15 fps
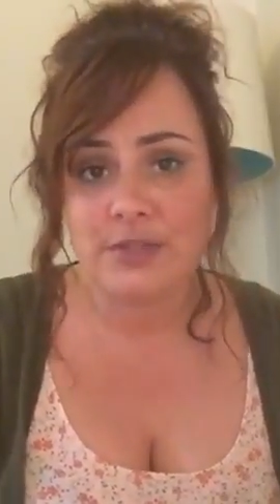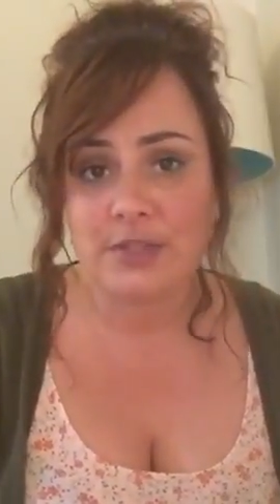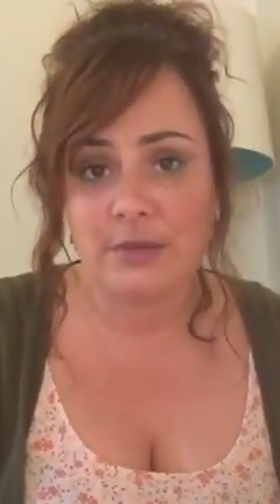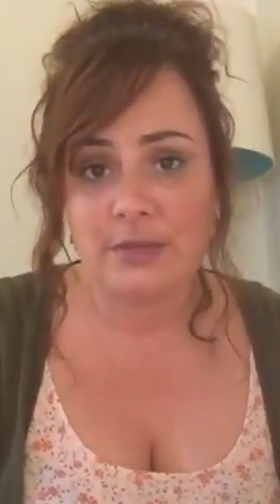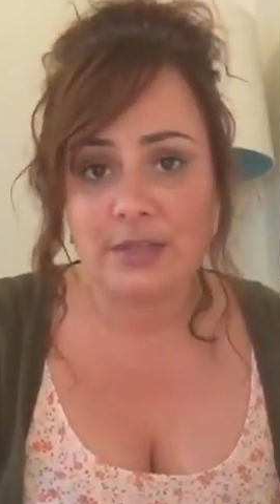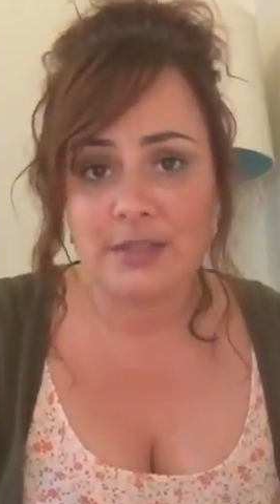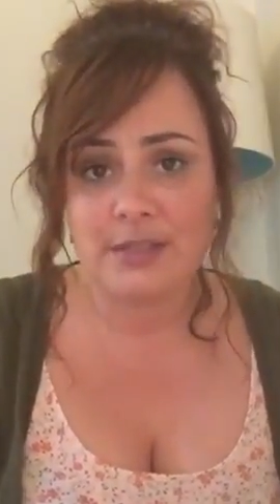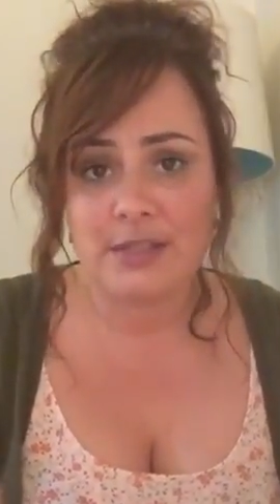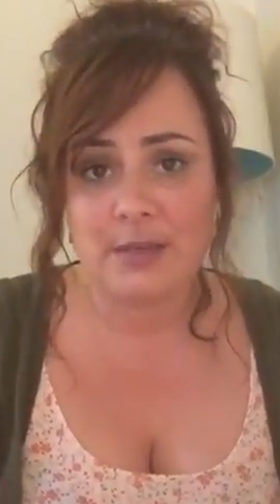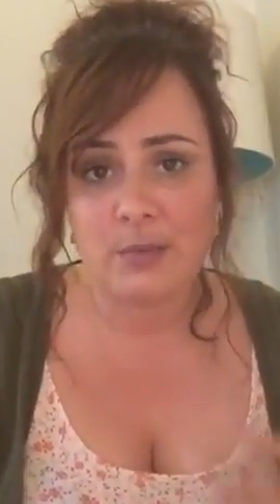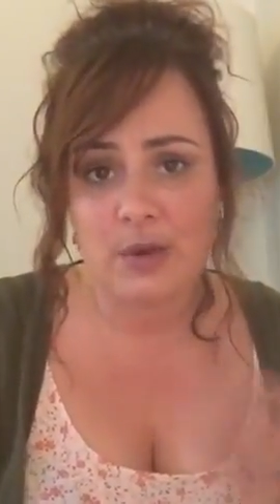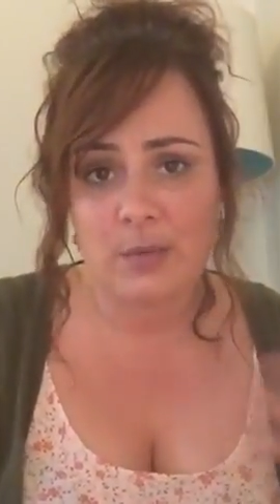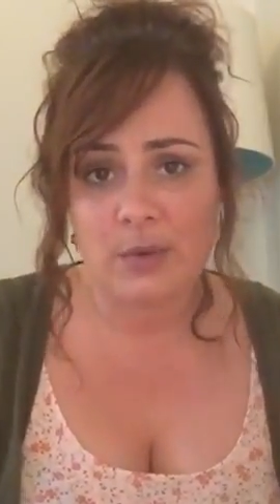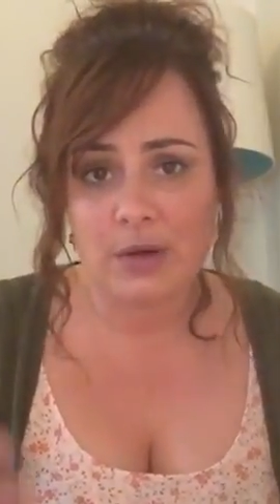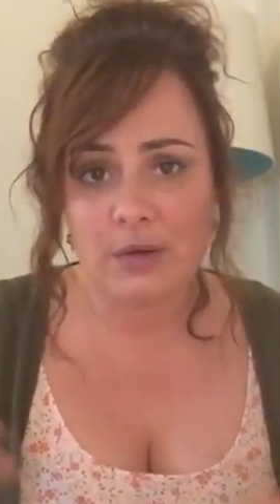so let's see
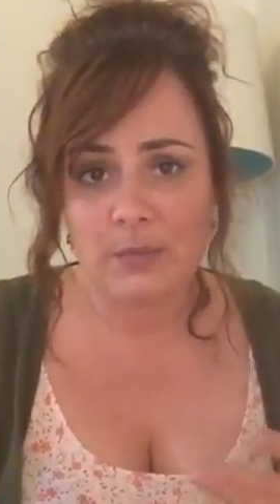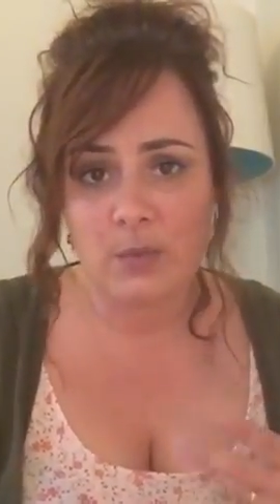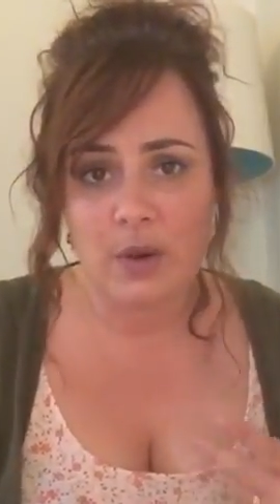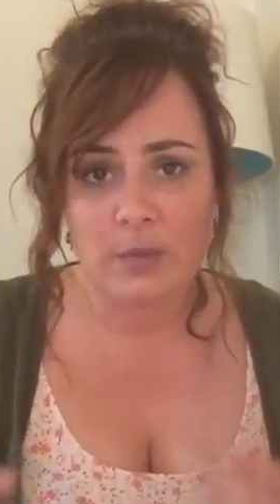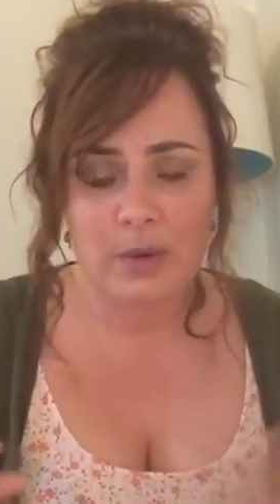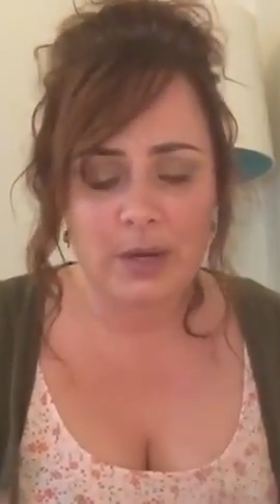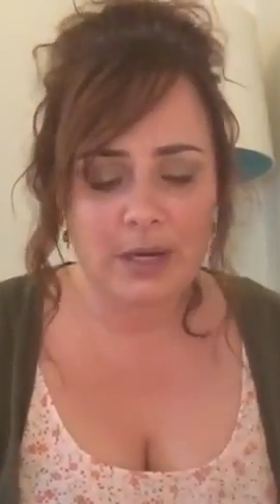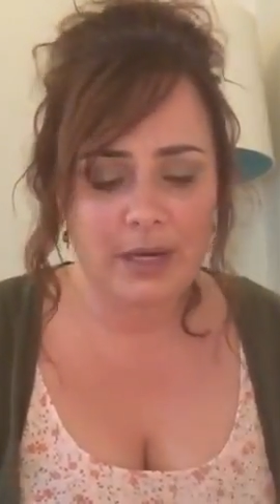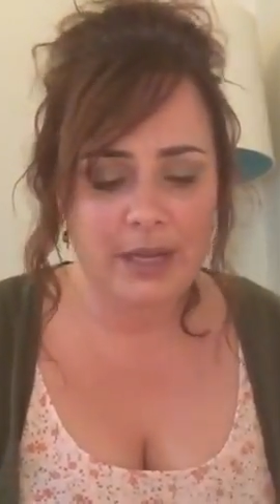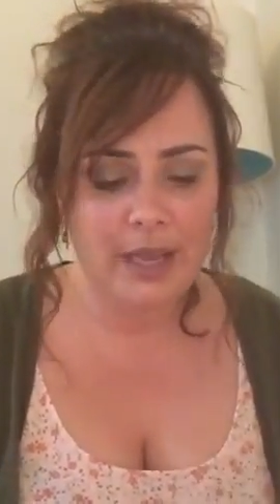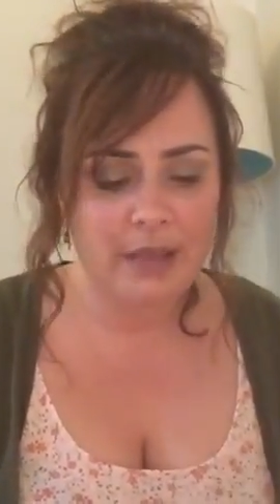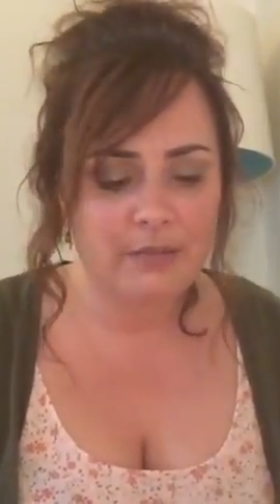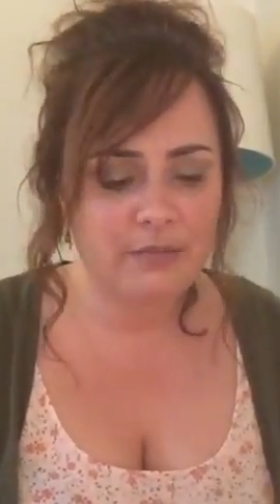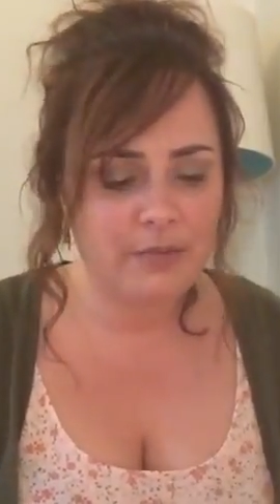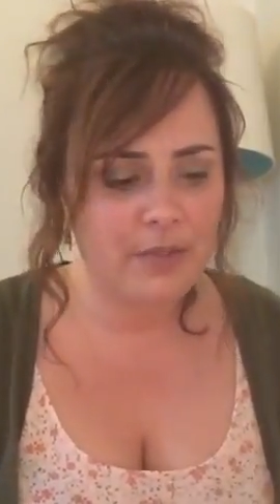what we're gonna
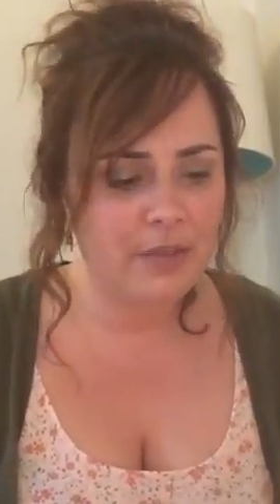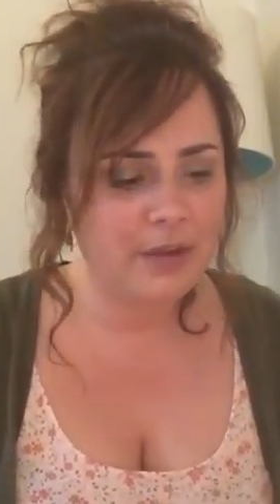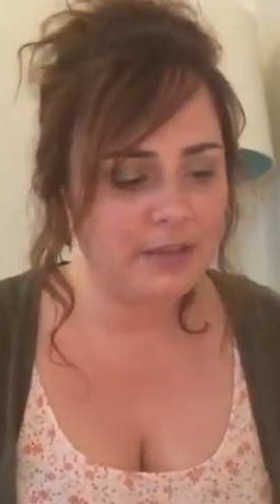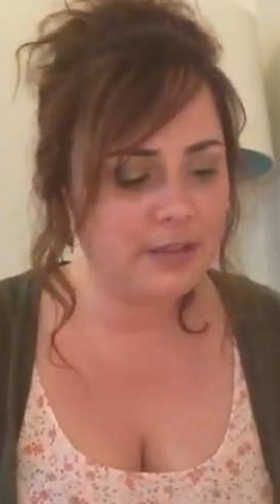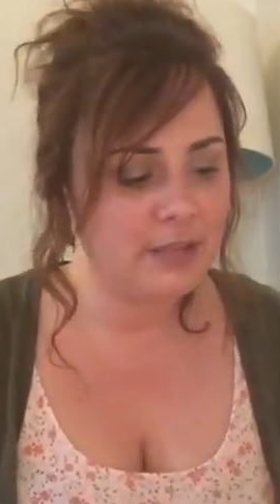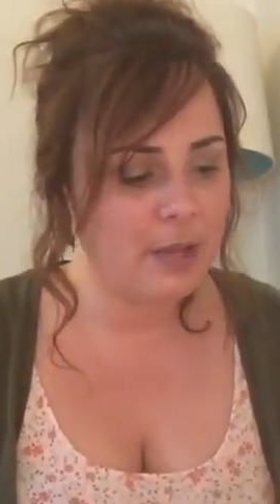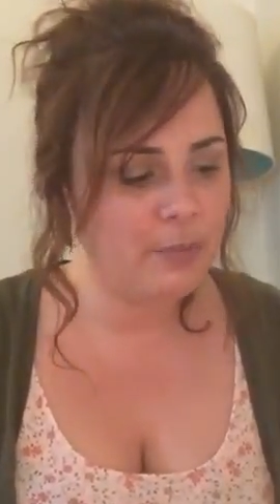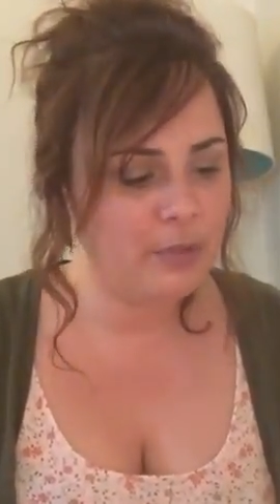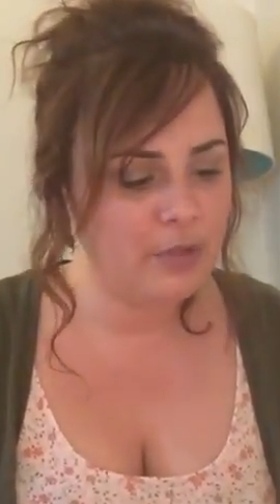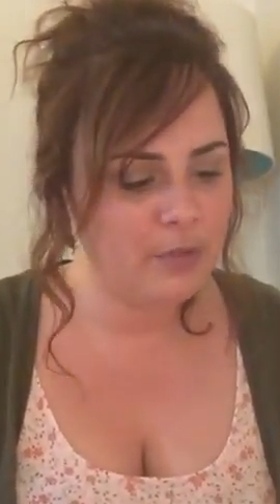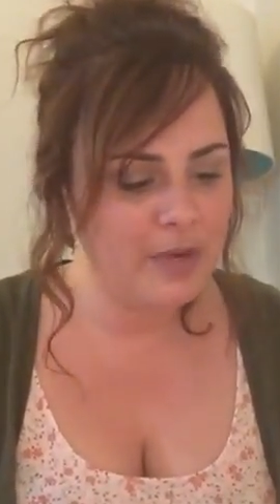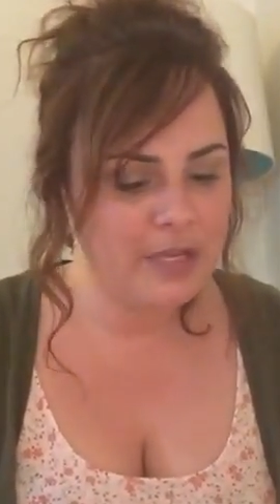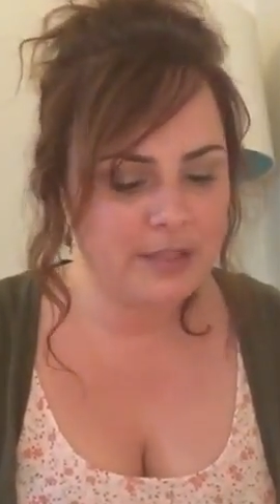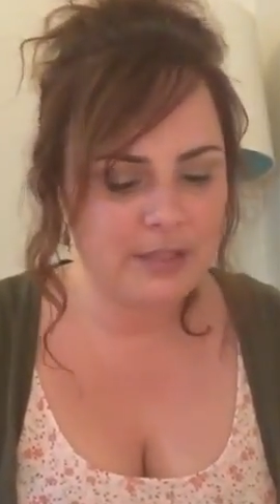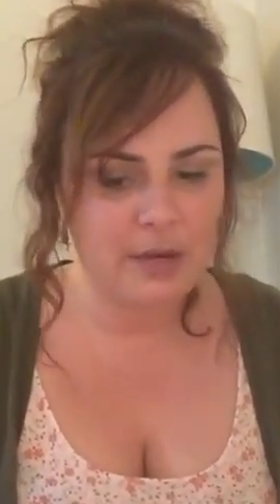get for the next couple of
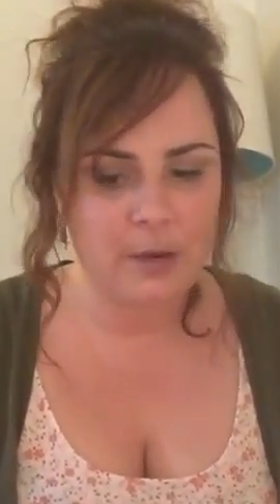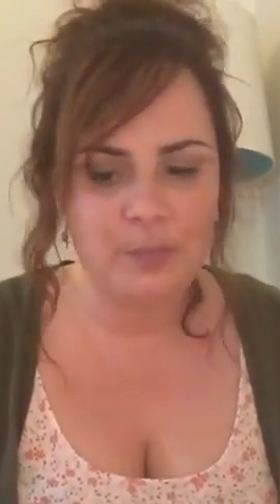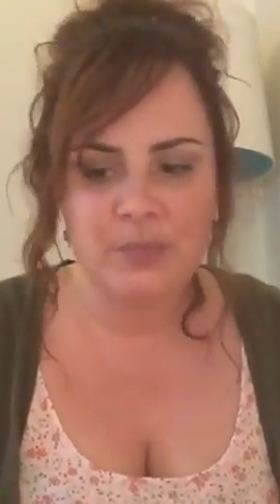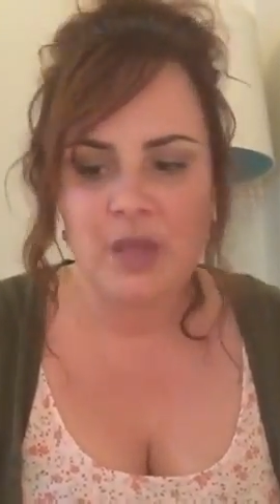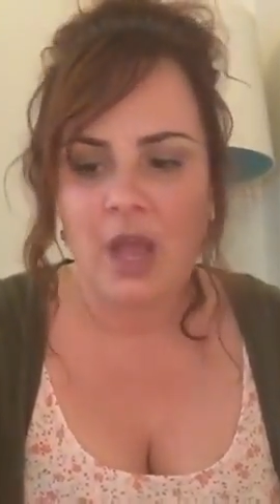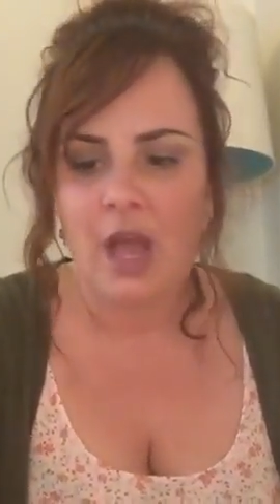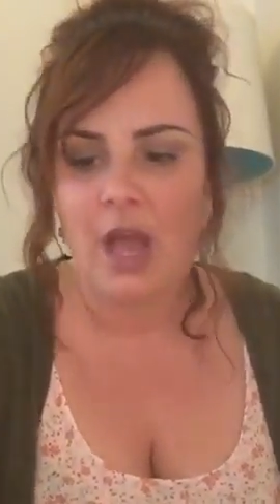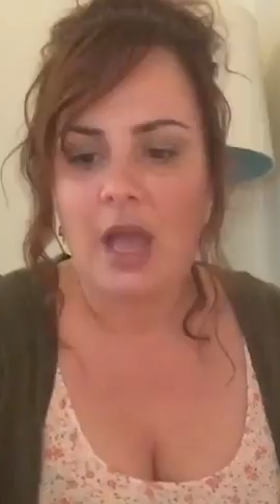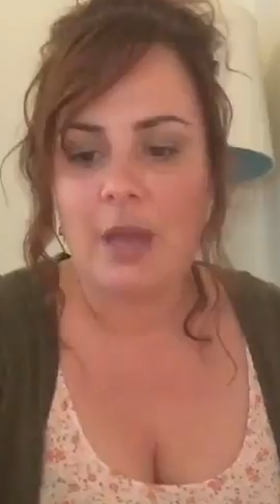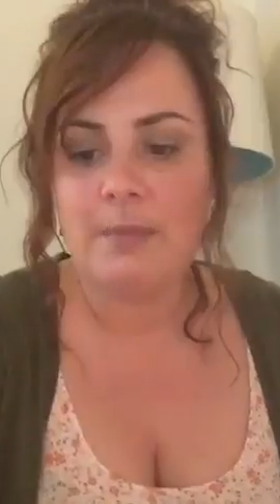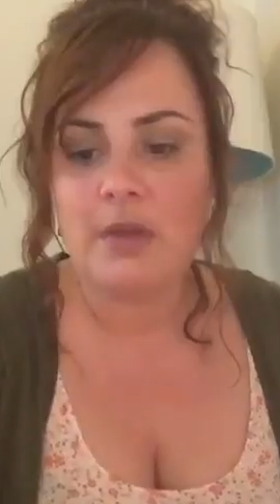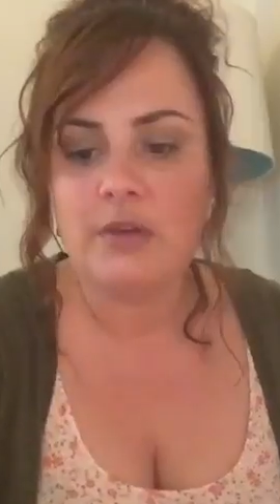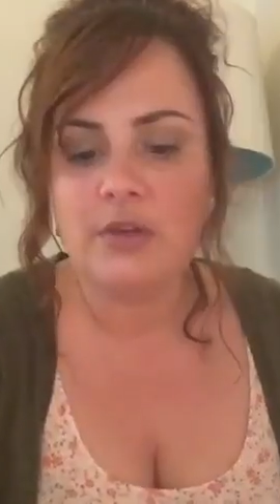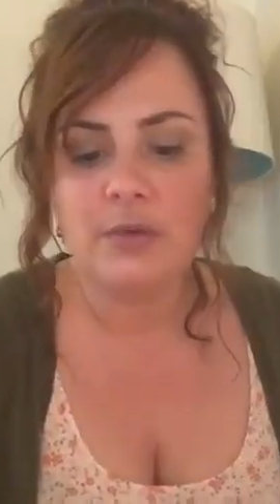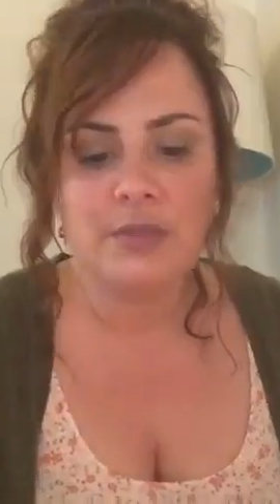weeks here.
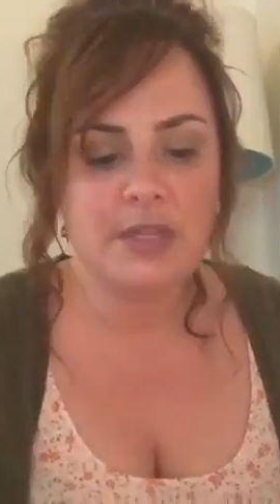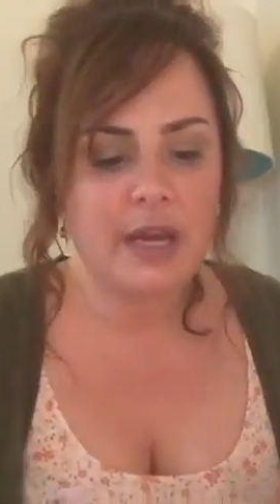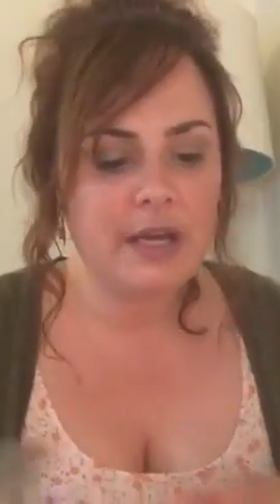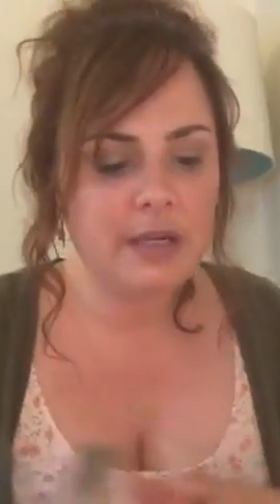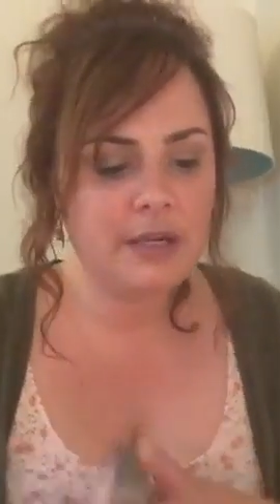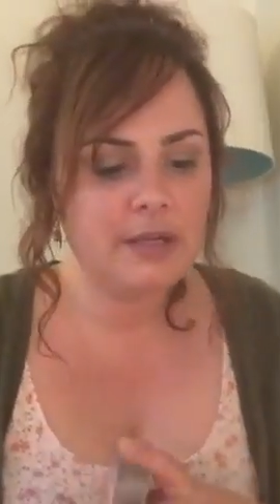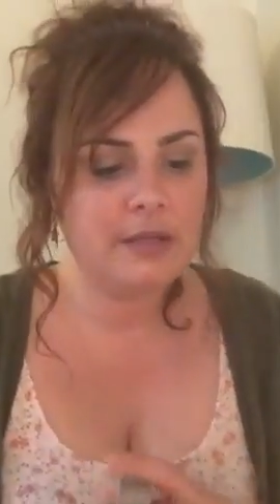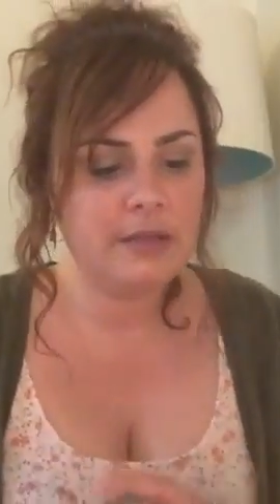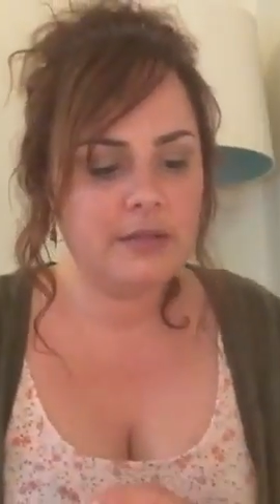New deck,